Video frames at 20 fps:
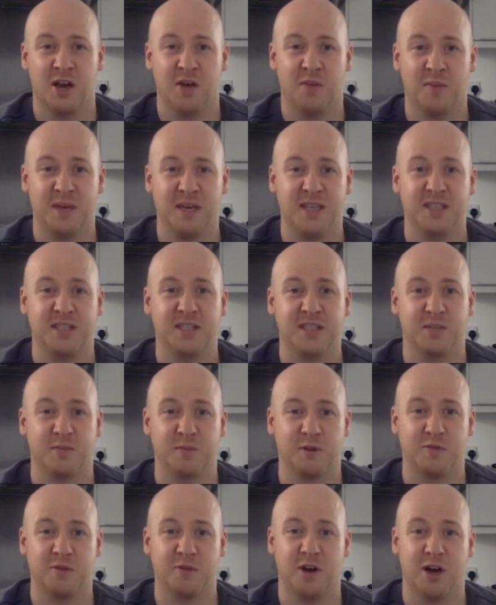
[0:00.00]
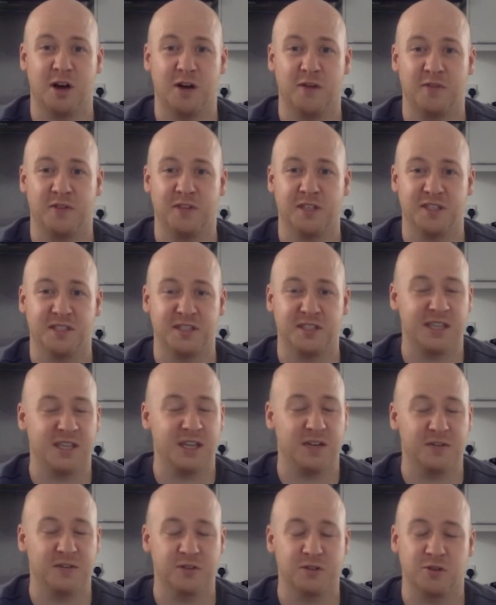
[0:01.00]
He's going to be right up for this. He
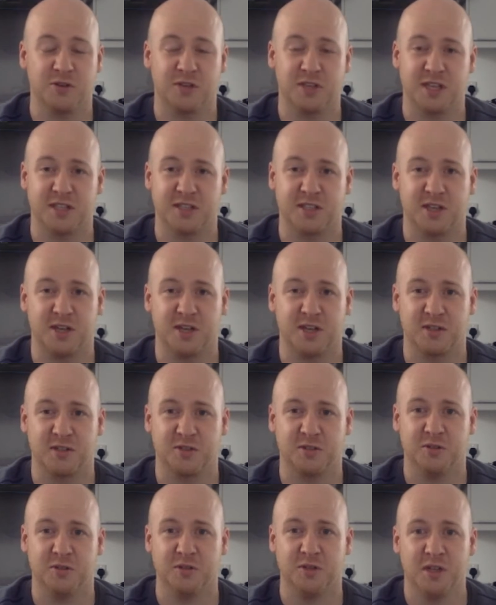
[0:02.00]
loves scoring against Arsenal.